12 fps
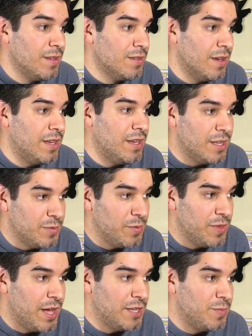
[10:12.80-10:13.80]
So he hits me
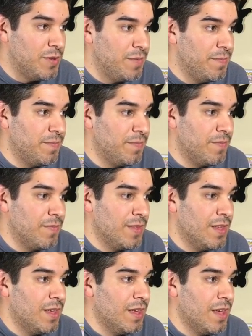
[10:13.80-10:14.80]
with the Ice Beam,
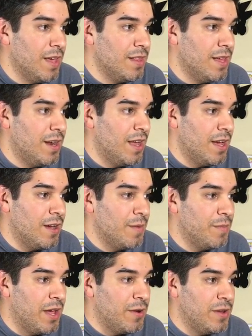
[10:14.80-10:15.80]
and then I
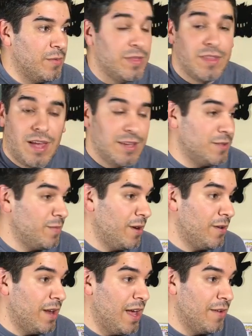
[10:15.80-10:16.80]
come back in with
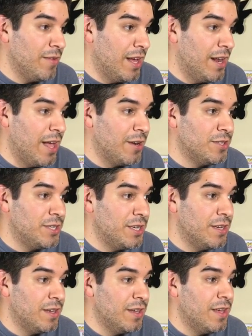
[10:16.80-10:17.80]
Azumarill, and I have a lot of energy.